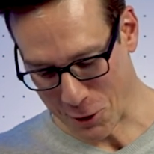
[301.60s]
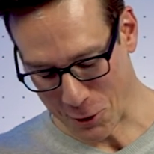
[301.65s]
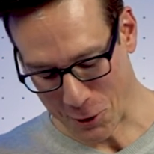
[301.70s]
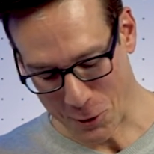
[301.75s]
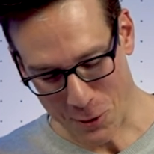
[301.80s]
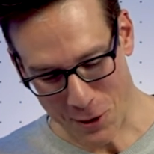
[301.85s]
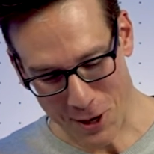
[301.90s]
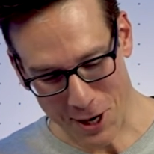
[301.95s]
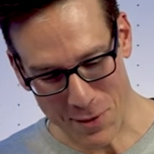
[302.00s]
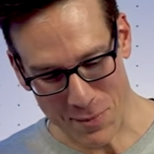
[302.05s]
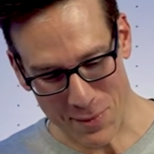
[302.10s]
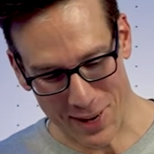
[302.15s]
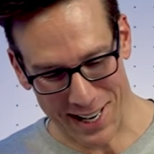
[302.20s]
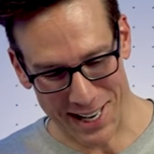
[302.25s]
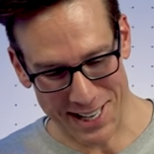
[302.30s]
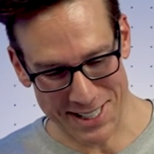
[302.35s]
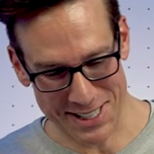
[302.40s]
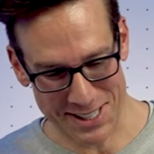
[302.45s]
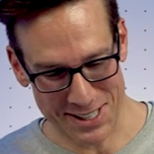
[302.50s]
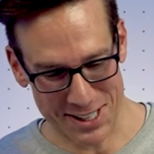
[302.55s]
quite
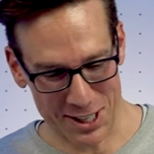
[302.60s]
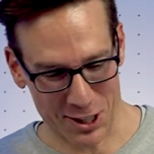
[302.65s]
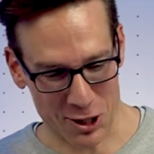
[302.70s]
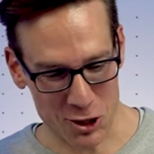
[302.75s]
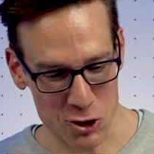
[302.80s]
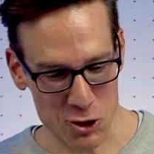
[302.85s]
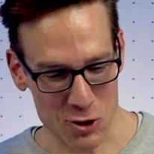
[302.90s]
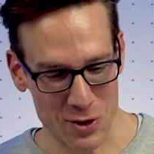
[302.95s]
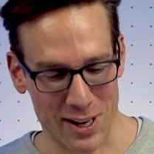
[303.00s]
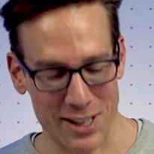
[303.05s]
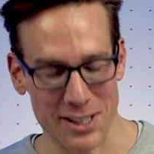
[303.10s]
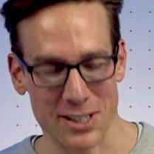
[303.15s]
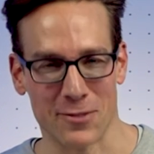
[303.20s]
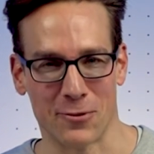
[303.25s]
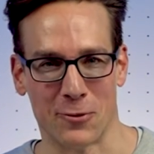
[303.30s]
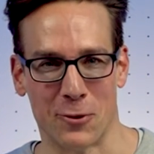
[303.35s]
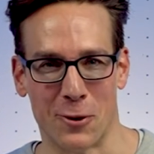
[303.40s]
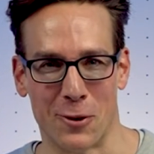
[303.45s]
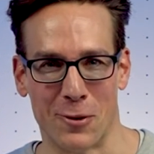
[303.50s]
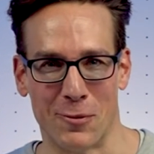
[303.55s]
amazing that it can
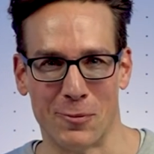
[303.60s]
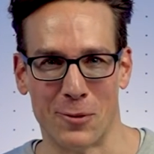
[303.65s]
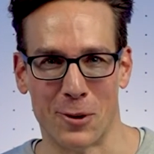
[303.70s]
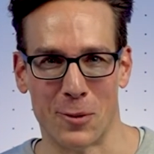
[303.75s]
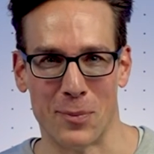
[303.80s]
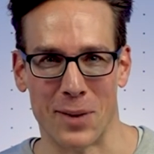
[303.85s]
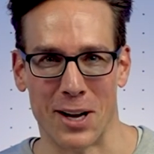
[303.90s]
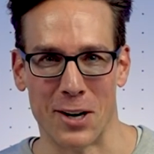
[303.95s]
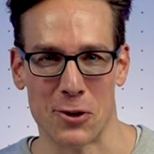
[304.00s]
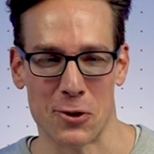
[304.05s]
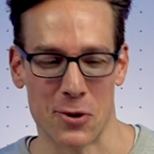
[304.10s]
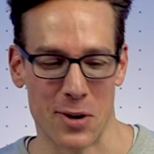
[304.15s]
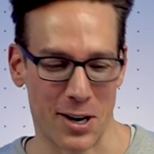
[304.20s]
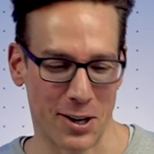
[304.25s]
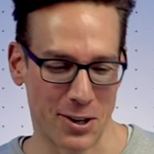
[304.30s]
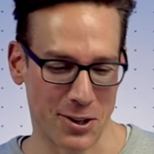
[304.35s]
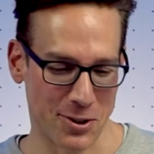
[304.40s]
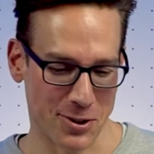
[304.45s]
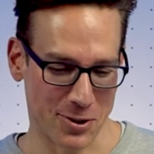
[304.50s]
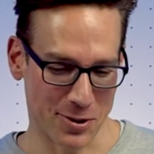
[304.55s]
transform from that
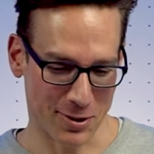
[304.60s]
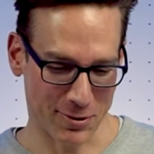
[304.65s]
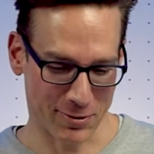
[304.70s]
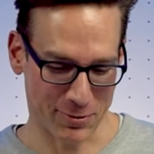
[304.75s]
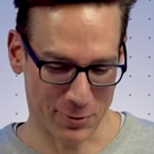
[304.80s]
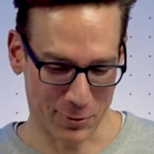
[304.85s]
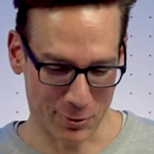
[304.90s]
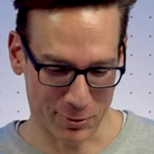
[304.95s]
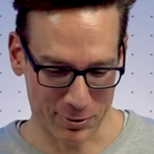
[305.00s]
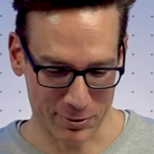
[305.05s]
truck to the full